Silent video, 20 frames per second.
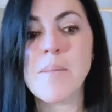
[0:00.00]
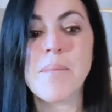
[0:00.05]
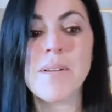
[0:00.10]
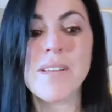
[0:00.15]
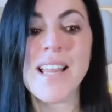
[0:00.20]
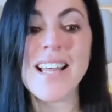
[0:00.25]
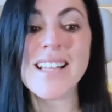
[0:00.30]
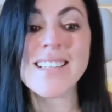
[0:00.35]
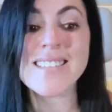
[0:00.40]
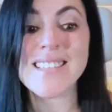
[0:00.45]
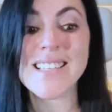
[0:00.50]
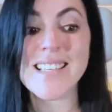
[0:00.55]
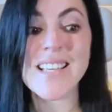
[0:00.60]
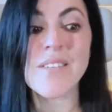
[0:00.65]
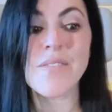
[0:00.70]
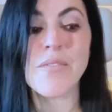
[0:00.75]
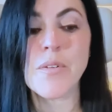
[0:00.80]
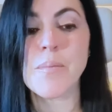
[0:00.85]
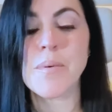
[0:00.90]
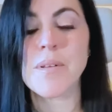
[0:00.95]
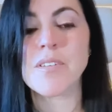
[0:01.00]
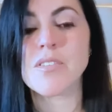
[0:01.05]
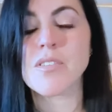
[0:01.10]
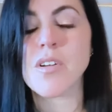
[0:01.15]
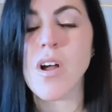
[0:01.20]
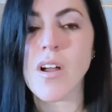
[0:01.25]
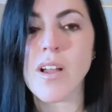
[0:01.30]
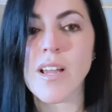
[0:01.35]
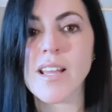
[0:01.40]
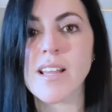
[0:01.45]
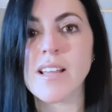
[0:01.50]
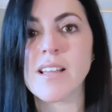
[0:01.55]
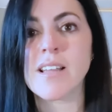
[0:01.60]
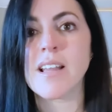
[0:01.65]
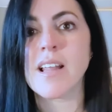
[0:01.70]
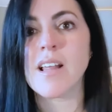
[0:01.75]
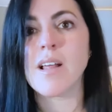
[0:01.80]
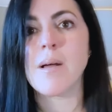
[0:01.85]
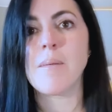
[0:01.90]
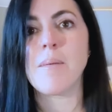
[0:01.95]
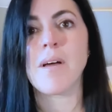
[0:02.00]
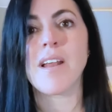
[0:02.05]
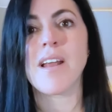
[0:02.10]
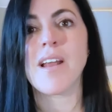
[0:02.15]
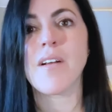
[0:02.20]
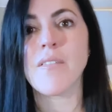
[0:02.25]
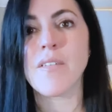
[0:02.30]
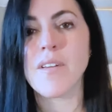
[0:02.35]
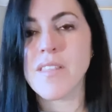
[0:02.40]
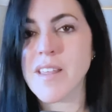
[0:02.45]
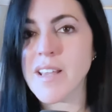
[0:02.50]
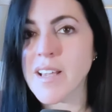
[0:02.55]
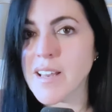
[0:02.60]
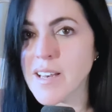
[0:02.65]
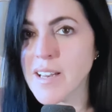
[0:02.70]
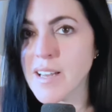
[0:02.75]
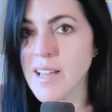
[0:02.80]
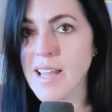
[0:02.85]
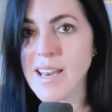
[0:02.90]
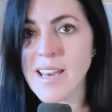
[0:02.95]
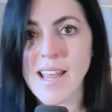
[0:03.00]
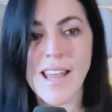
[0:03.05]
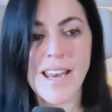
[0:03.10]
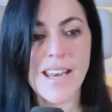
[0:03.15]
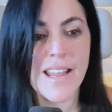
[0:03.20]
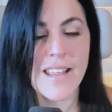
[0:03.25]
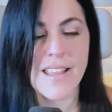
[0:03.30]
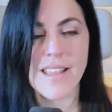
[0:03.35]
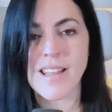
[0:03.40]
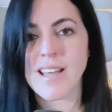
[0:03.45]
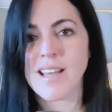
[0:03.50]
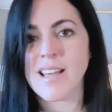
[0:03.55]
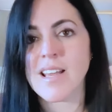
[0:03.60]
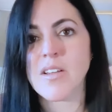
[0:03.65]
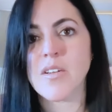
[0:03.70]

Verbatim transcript: But that's if you've been talking about everything and anything,